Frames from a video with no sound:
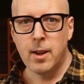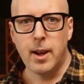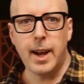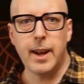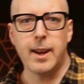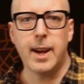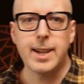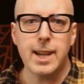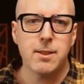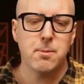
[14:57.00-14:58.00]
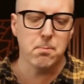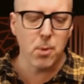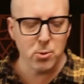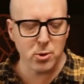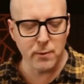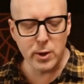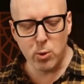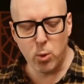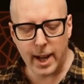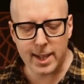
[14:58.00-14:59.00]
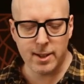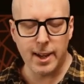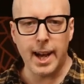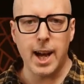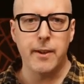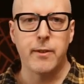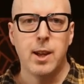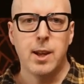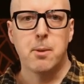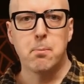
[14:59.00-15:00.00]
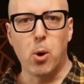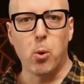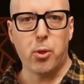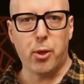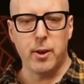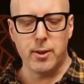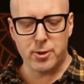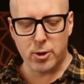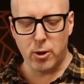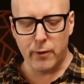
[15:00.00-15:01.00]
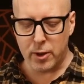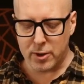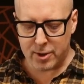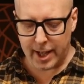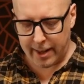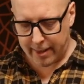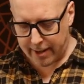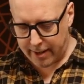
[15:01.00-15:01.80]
And I guess most of you will actually have both servers in the